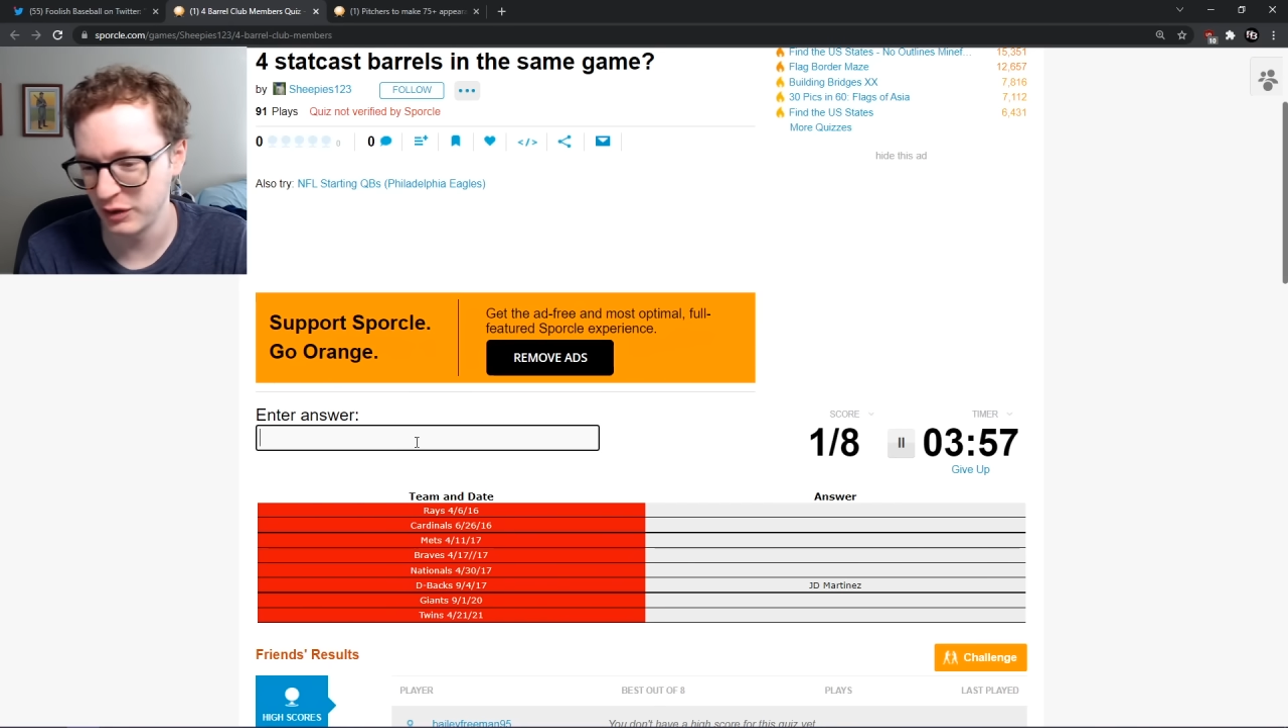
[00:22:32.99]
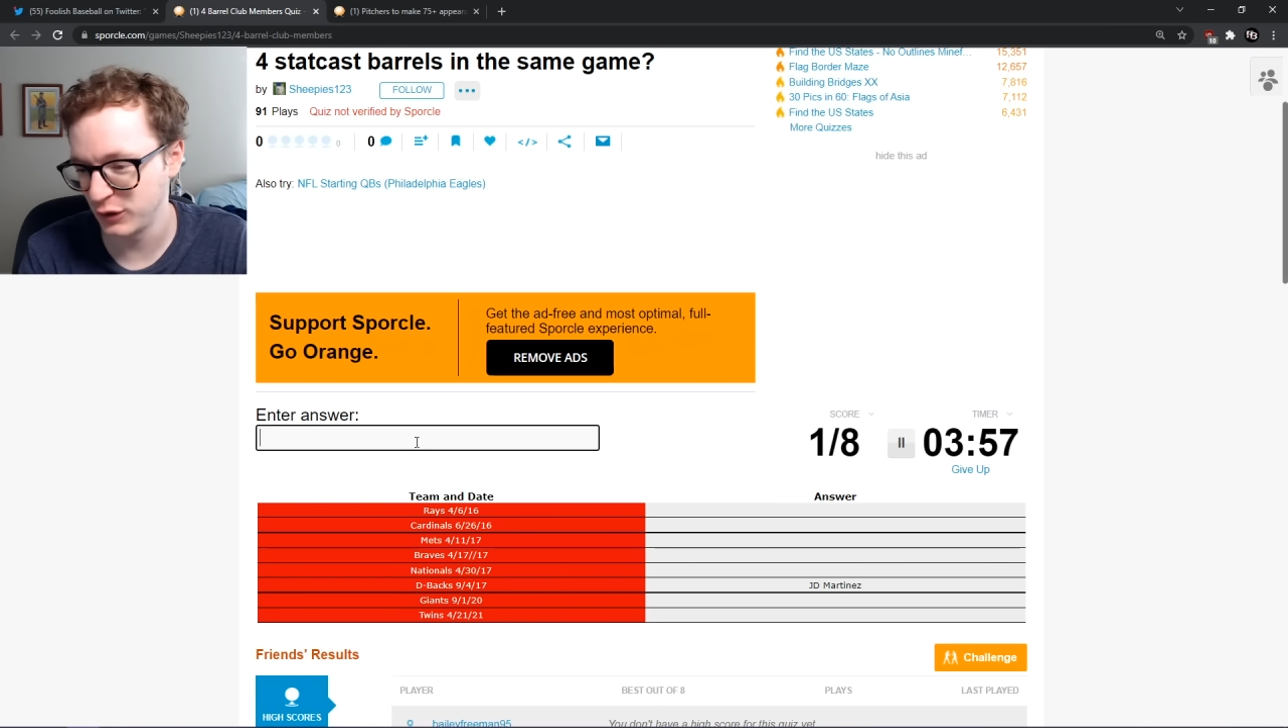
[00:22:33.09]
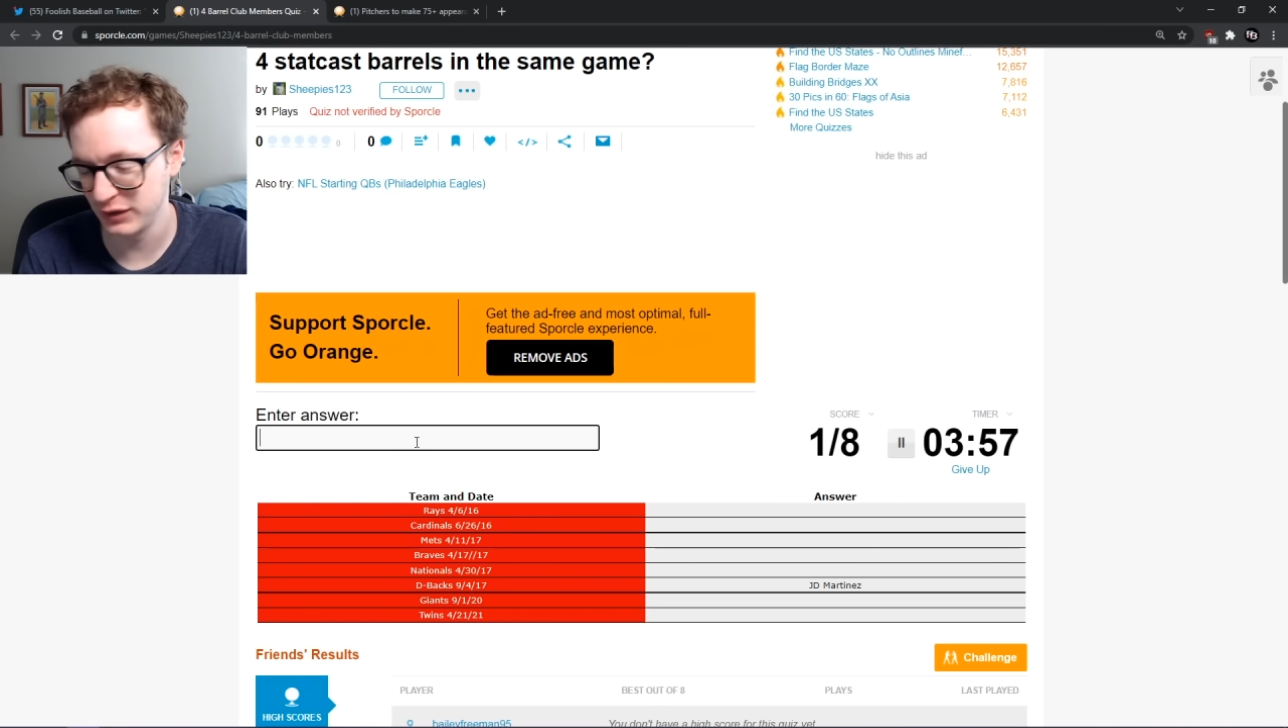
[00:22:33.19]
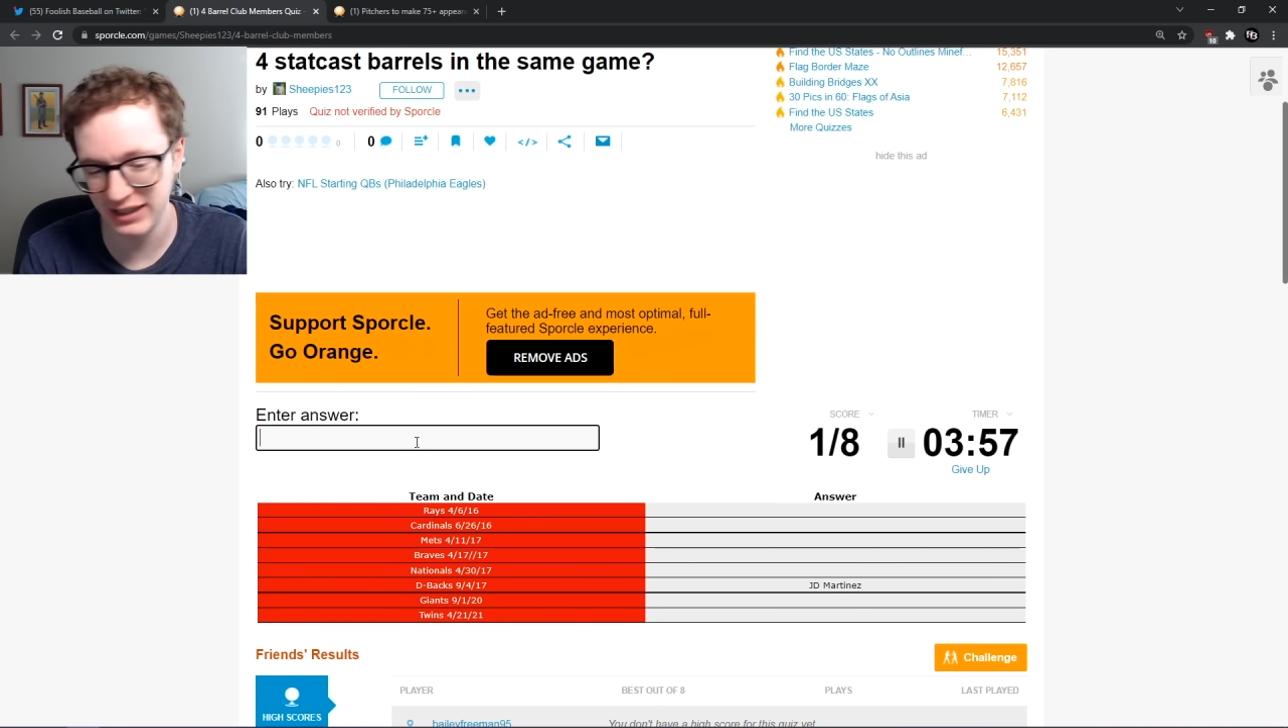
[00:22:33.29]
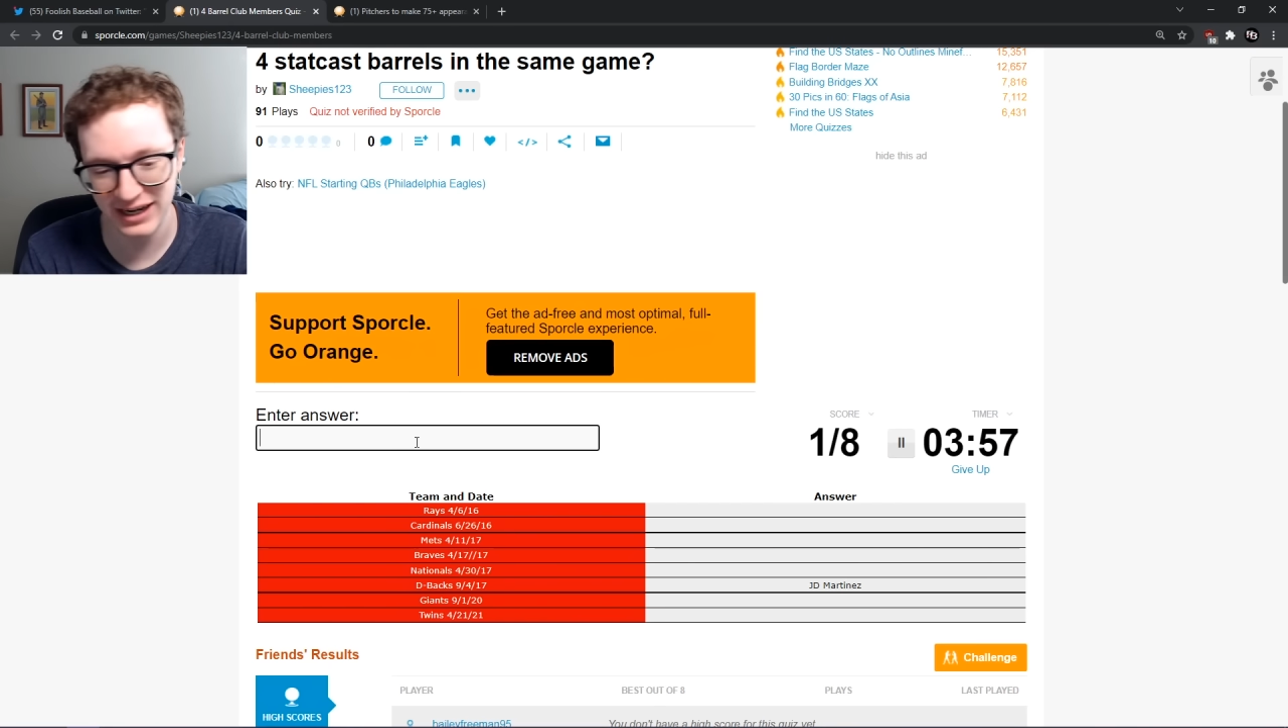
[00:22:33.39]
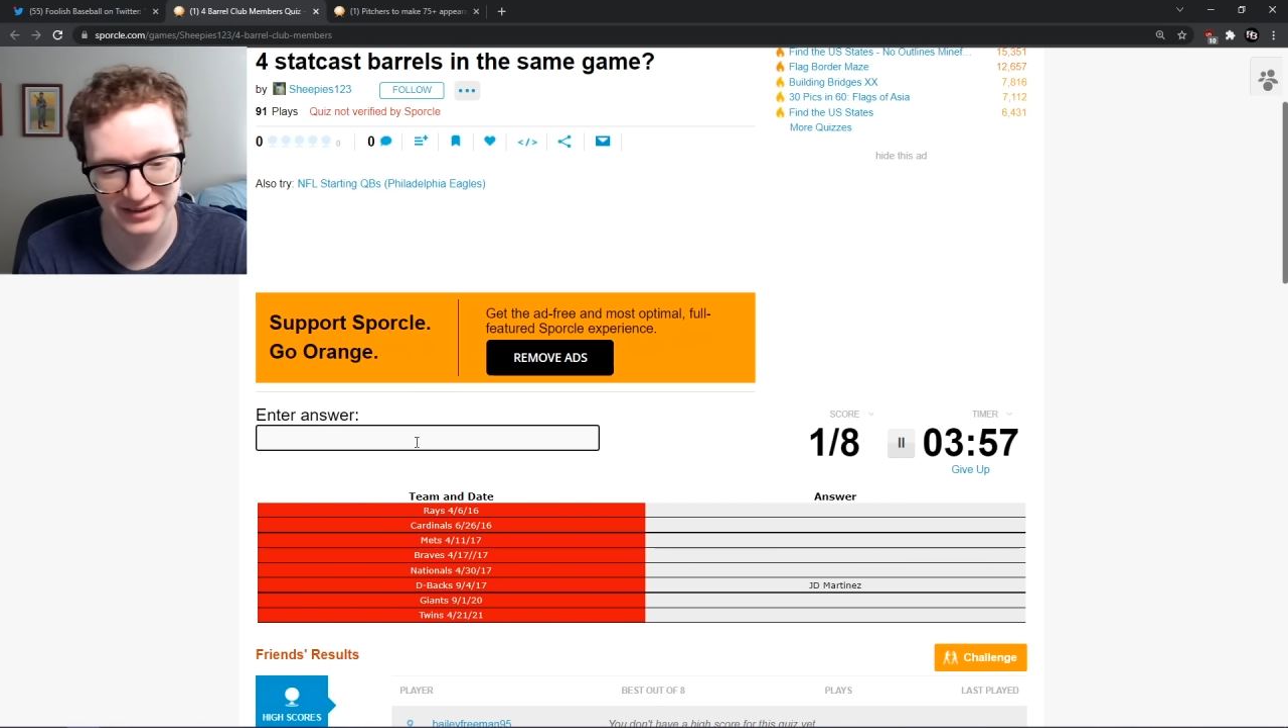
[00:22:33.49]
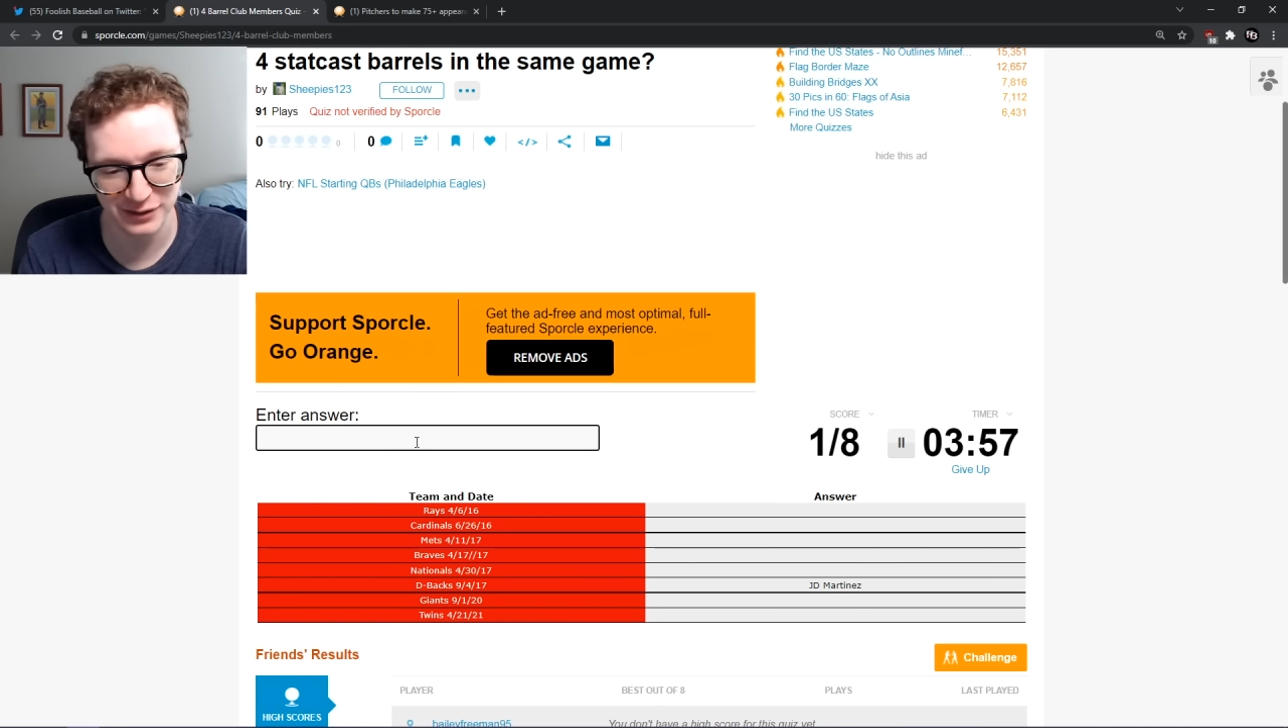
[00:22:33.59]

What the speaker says: a good guess,